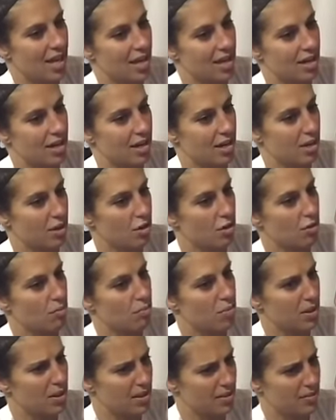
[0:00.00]
and I
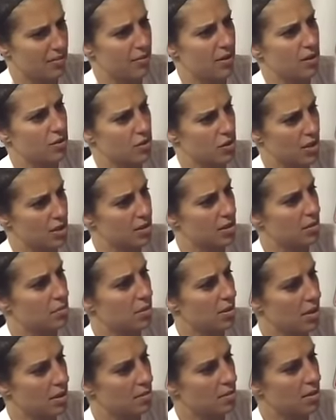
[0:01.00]
believe Andressa
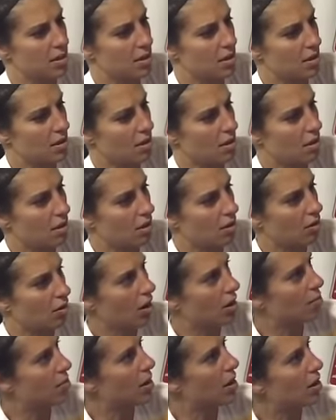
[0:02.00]
played me a
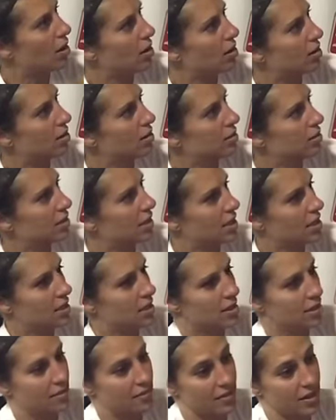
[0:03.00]
great ball.
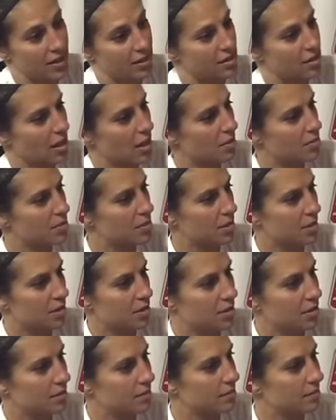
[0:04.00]
I faced up, took
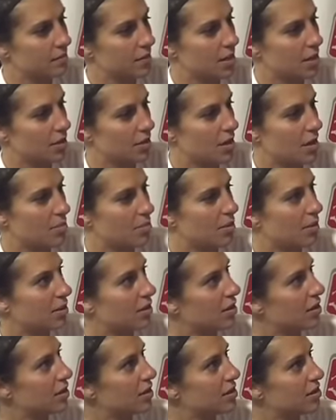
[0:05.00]
a, you know, couple
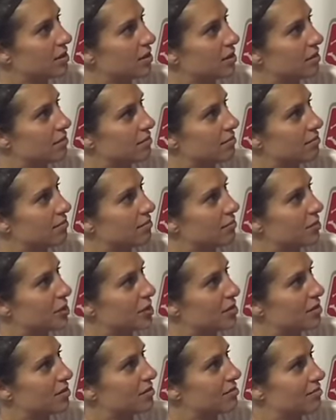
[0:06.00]
of looks and
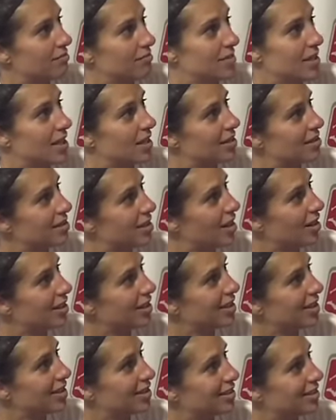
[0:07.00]
just hit it
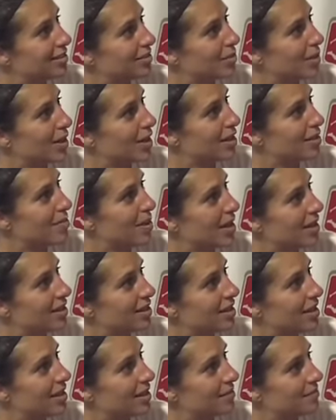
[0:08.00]
solid and went in the back of
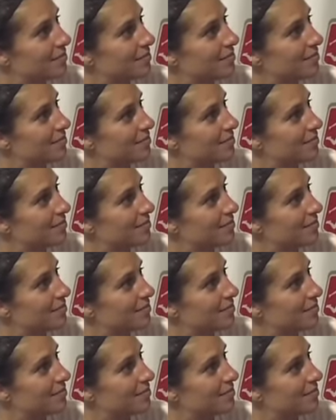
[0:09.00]
the net.